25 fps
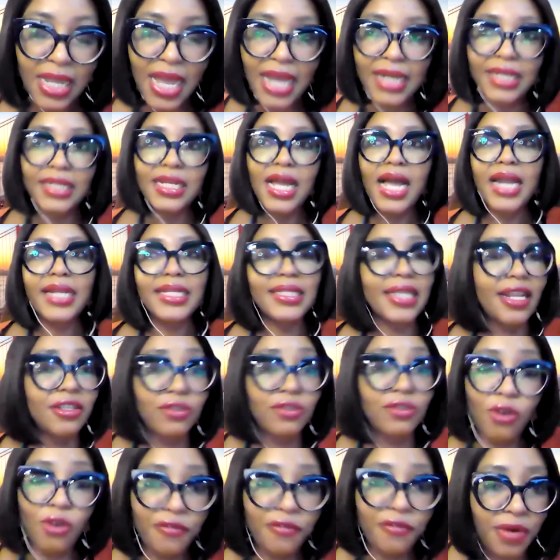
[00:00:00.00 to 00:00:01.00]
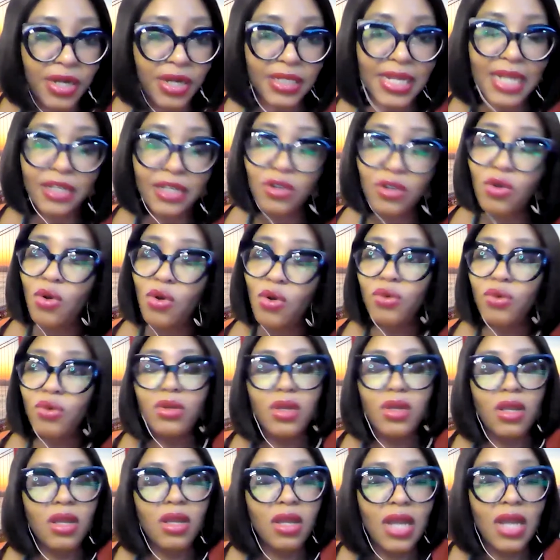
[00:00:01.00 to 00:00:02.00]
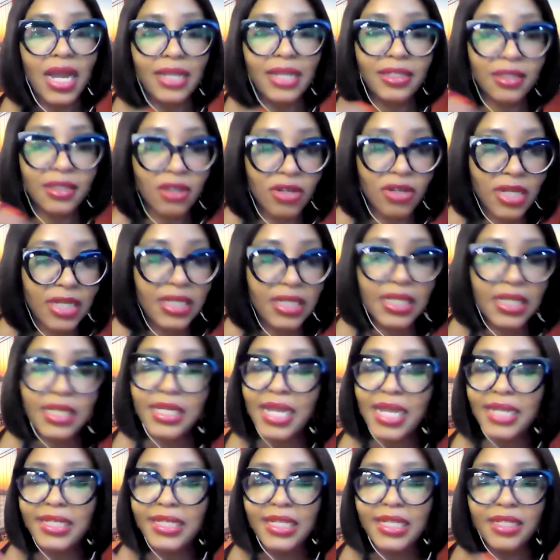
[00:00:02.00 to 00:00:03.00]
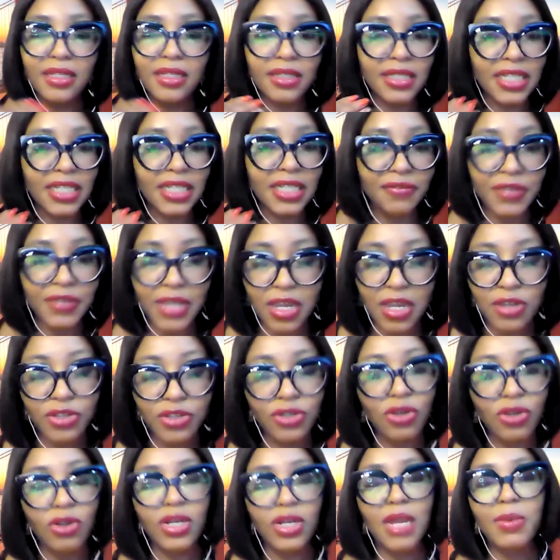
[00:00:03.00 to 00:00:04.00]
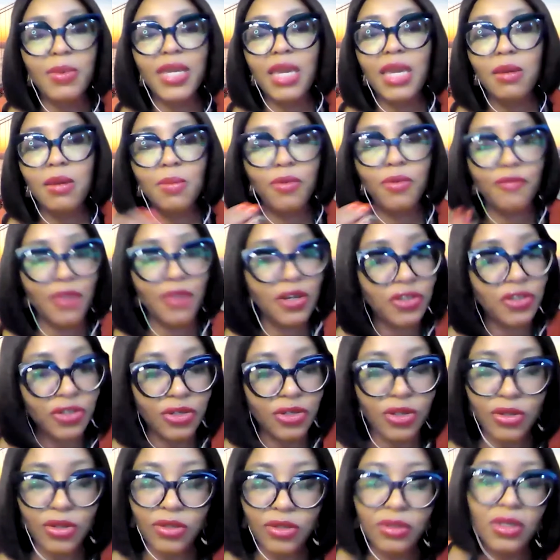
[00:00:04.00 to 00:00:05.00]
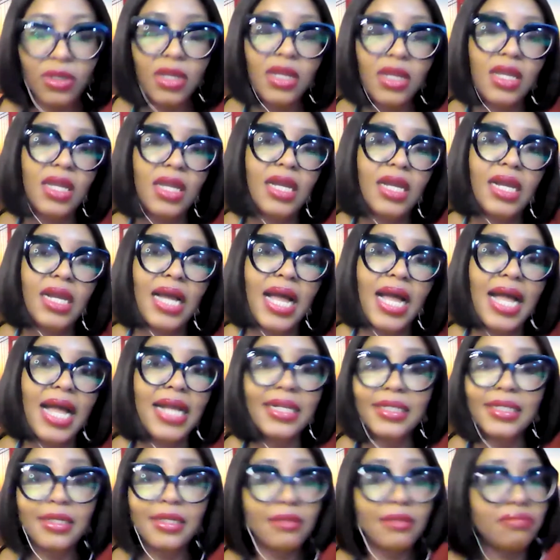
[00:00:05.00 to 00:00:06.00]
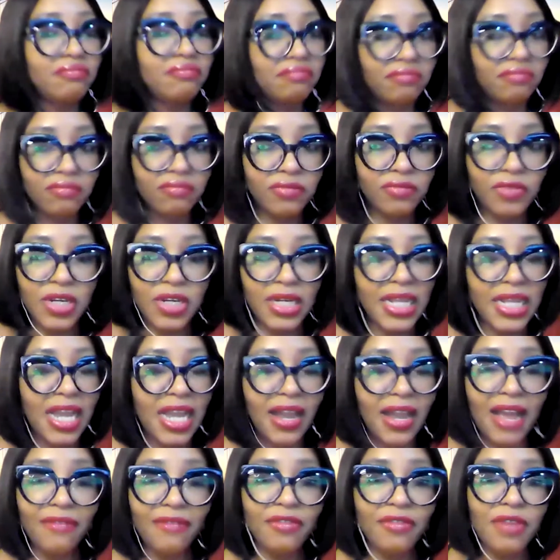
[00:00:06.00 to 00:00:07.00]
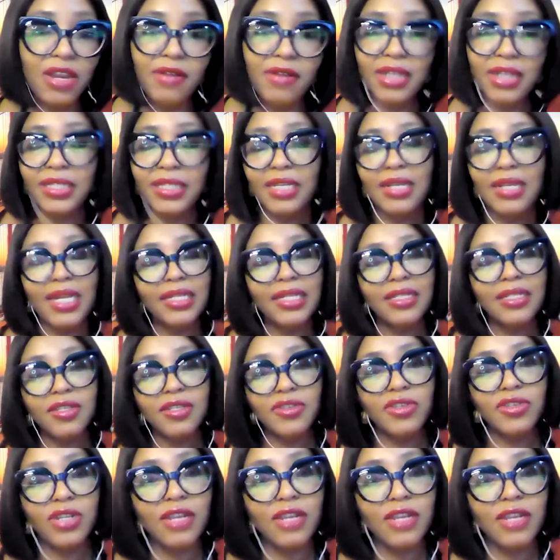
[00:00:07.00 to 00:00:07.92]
to go for it and go. I studied it, I did a certification, I became a professional, and really I haven't regretted that decision